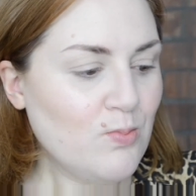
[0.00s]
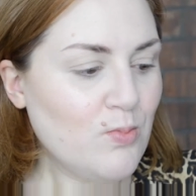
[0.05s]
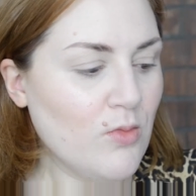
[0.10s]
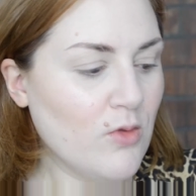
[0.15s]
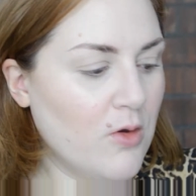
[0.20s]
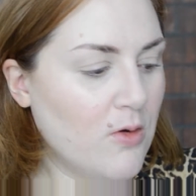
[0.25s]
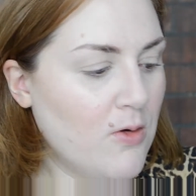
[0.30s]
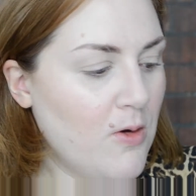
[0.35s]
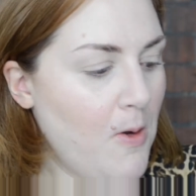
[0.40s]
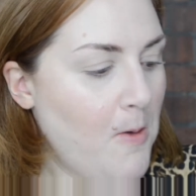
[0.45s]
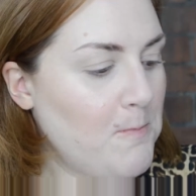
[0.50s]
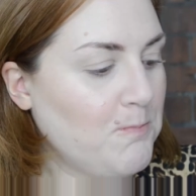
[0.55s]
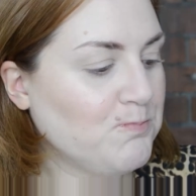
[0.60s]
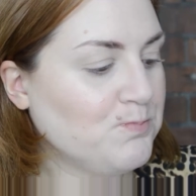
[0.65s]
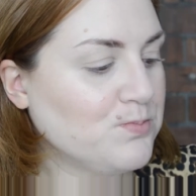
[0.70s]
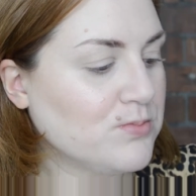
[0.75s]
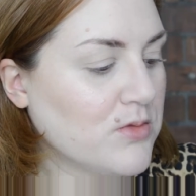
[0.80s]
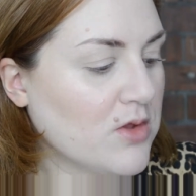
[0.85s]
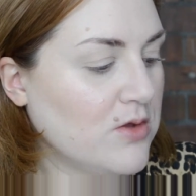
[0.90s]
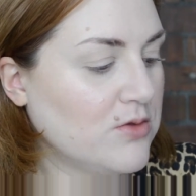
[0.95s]
Oh,
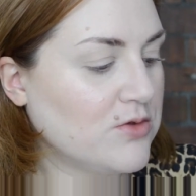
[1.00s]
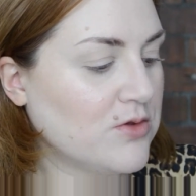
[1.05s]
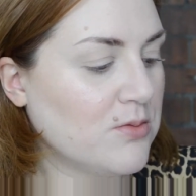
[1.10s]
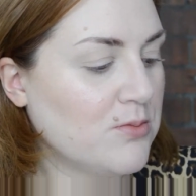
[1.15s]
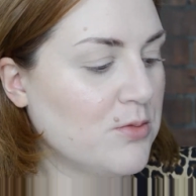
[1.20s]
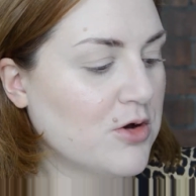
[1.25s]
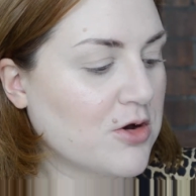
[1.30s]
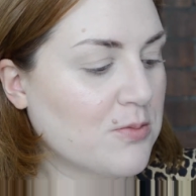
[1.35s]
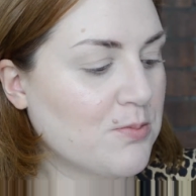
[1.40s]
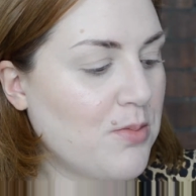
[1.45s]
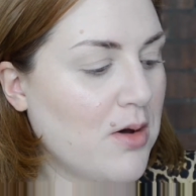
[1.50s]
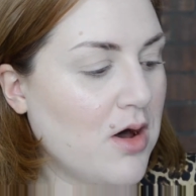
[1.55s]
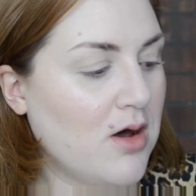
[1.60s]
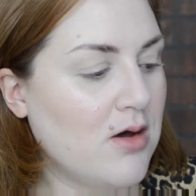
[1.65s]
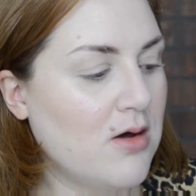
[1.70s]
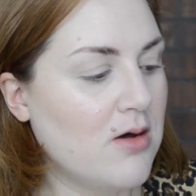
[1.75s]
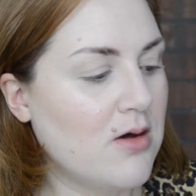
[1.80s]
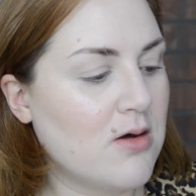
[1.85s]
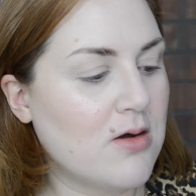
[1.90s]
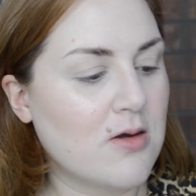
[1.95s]
it's a
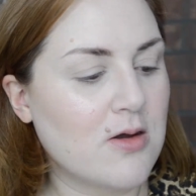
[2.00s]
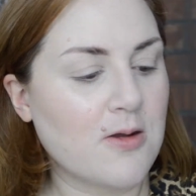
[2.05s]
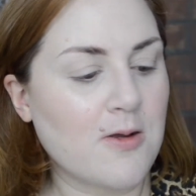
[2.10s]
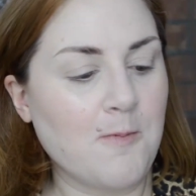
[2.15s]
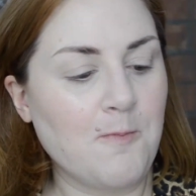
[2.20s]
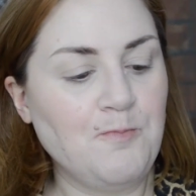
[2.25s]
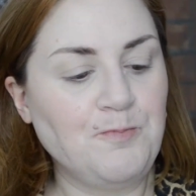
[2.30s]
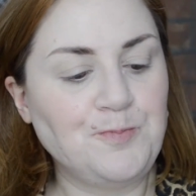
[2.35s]
mukbang.